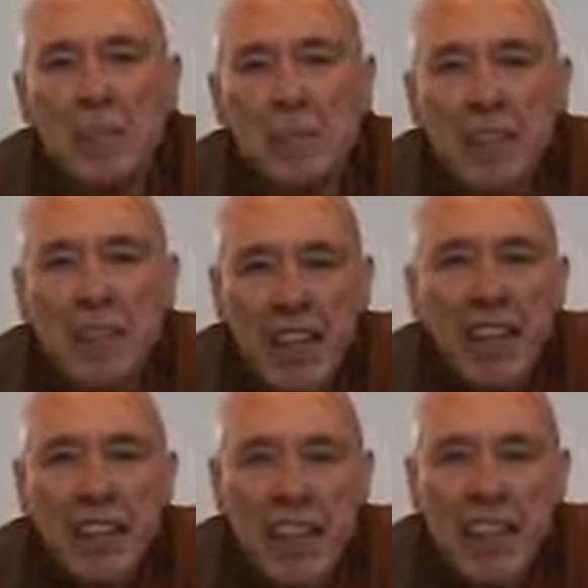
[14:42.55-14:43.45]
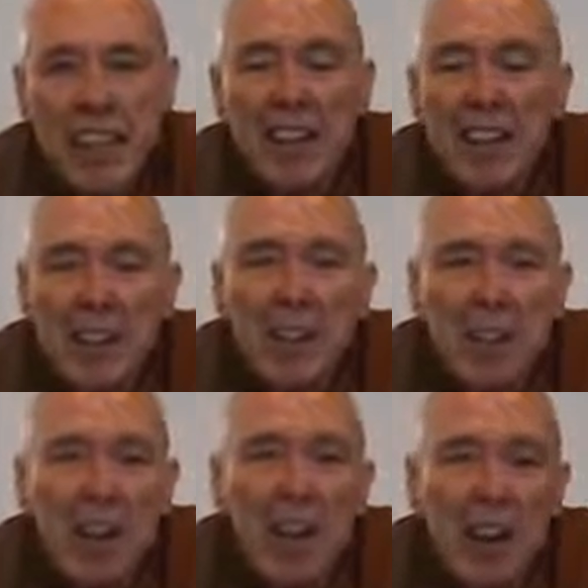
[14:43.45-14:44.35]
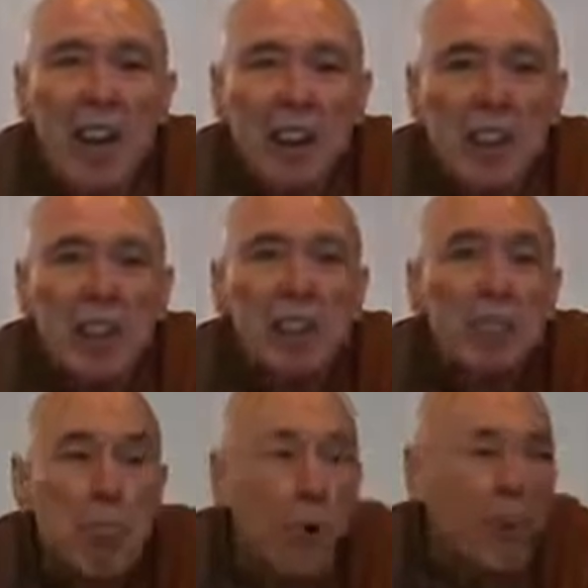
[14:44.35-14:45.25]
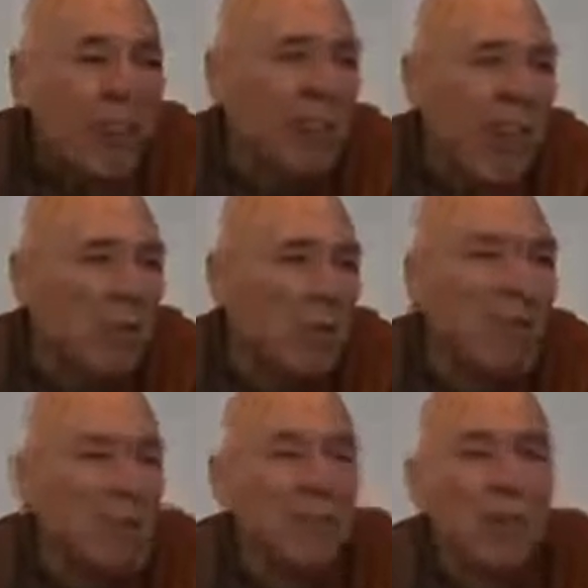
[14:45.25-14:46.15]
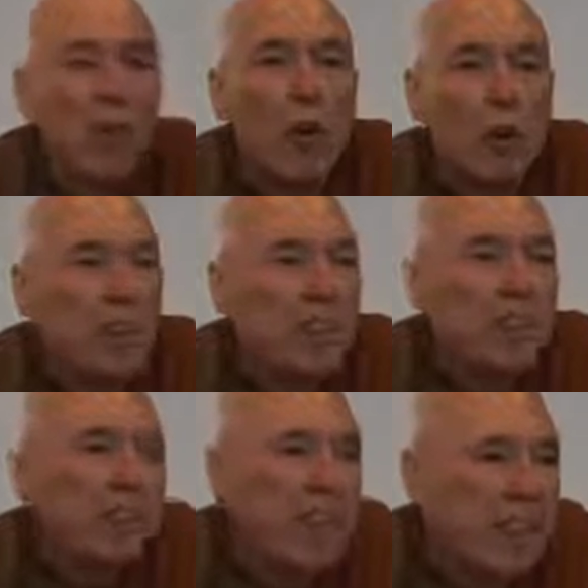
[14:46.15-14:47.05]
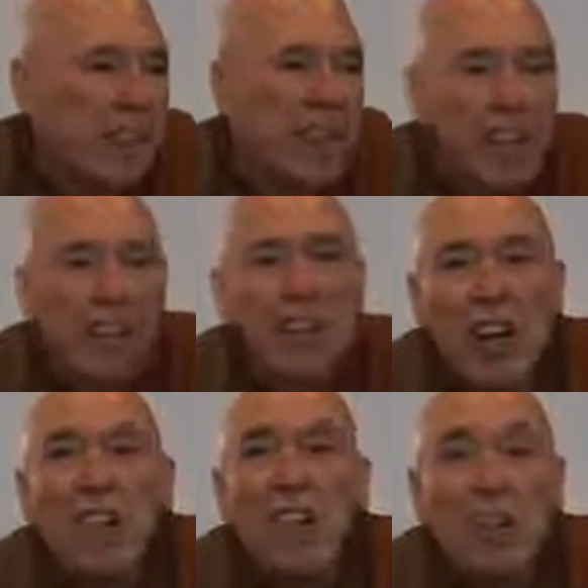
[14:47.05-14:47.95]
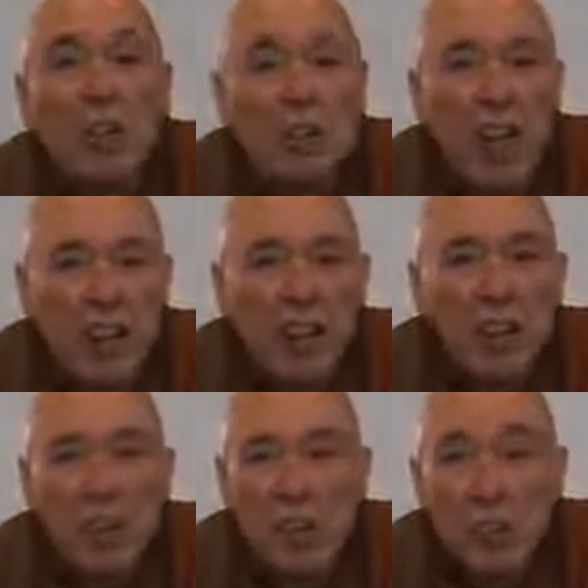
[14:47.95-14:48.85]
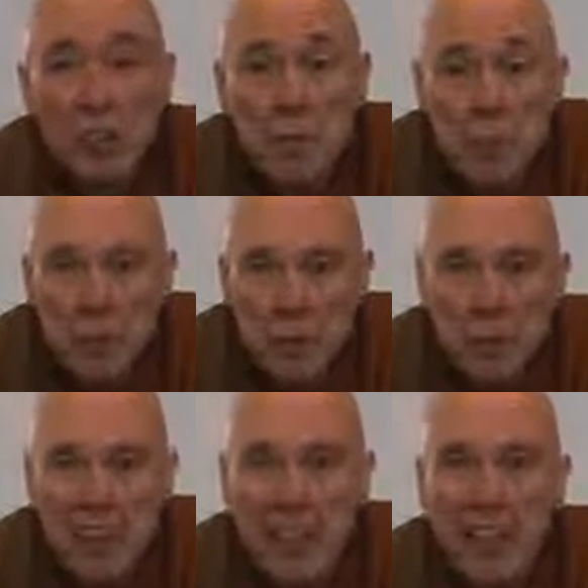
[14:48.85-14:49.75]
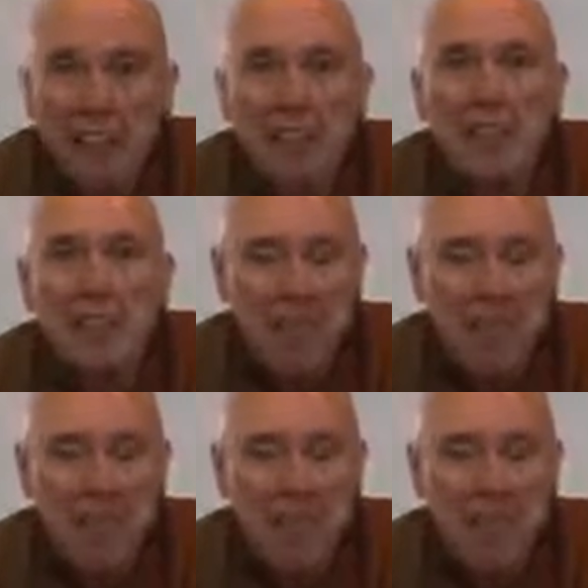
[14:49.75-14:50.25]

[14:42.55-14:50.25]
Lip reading: particularly when others point out one's faults and try to correct one's misbehavior.